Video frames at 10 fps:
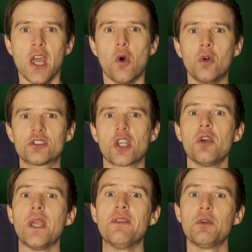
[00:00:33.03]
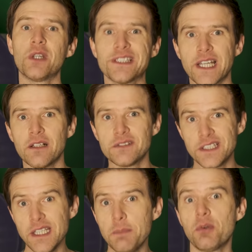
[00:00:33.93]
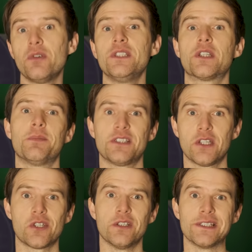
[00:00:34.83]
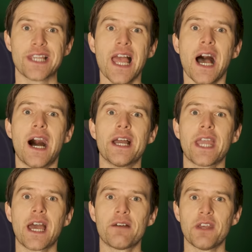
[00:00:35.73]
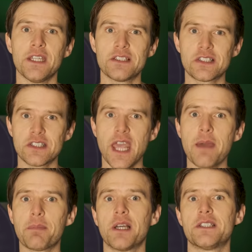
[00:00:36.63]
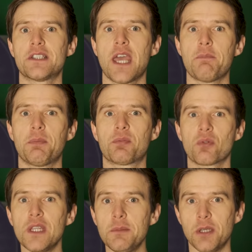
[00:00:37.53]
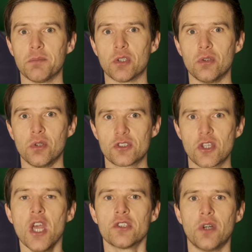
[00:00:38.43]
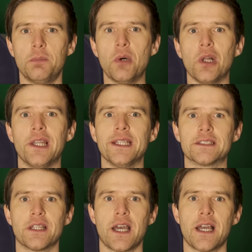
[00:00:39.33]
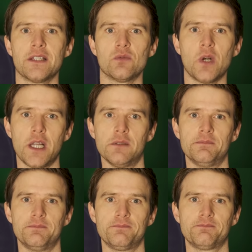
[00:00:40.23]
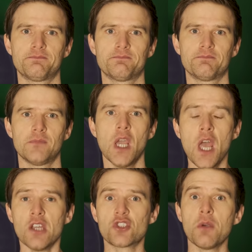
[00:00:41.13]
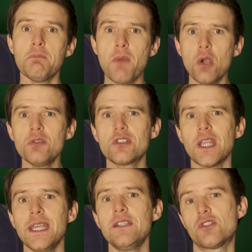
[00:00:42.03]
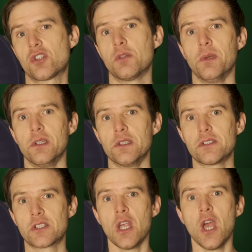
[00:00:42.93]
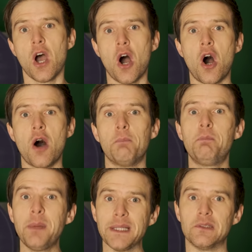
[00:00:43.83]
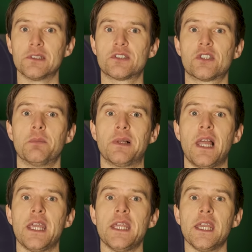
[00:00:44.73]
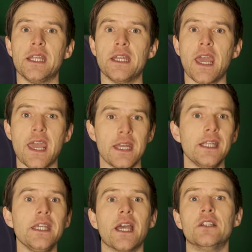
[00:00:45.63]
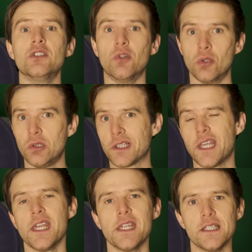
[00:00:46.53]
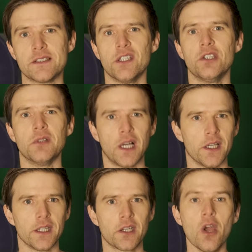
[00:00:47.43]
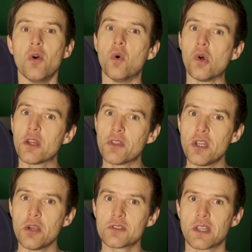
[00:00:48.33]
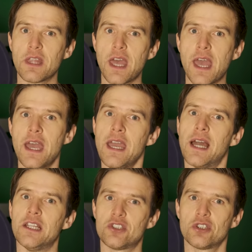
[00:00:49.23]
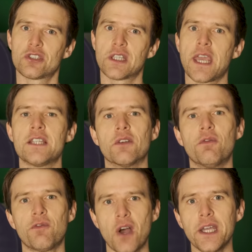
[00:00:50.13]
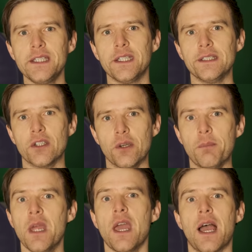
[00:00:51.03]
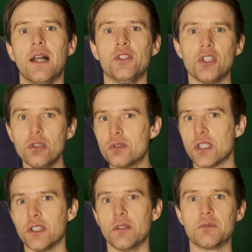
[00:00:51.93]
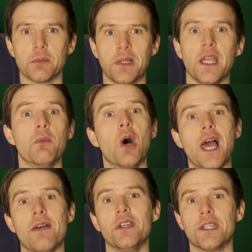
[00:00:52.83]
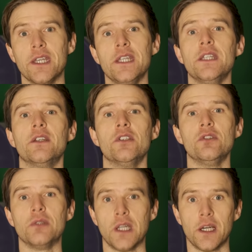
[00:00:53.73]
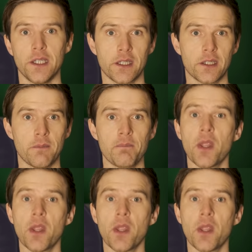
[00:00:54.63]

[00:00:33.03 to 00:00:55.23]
Also, if you want to delve deeper into positions, I have a step-by-step premium course, so I'll put a link to that as well. So most instruments are built to play in any and all keys that you like. All of the notes are there, and it's just a case of finding them and using them to play in whatever key you'd like.